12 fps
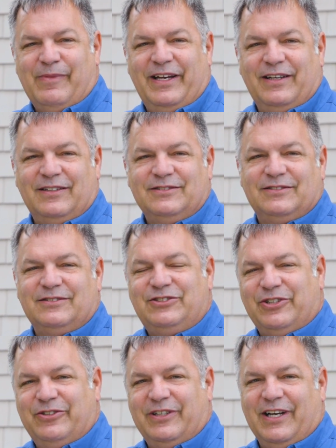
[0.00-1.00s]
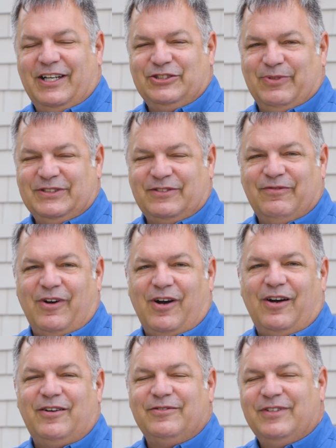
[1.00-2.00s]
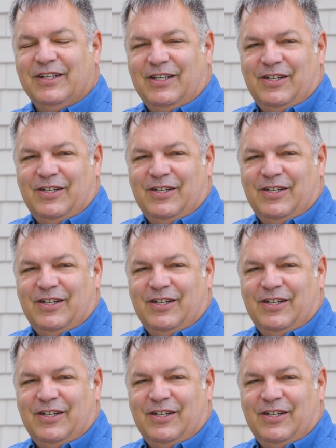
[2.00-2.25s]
maintenance and show you guys what's involved